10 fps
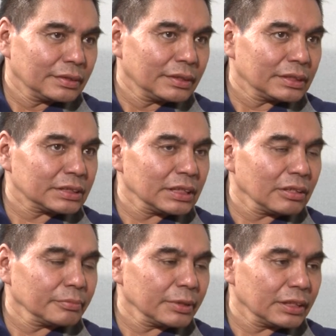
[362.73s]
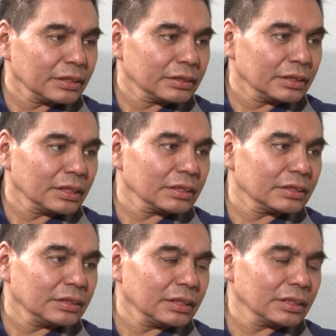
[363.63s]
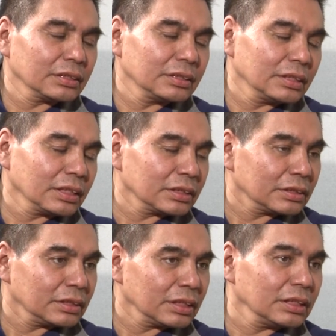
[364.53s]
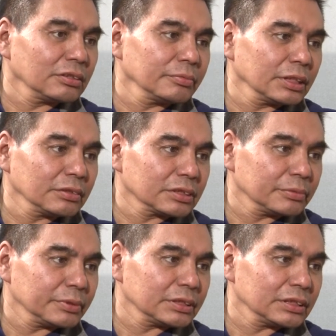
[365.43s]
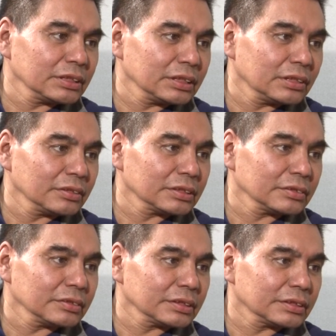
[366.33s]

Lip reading: Isna on made yet tom that to skip it ti.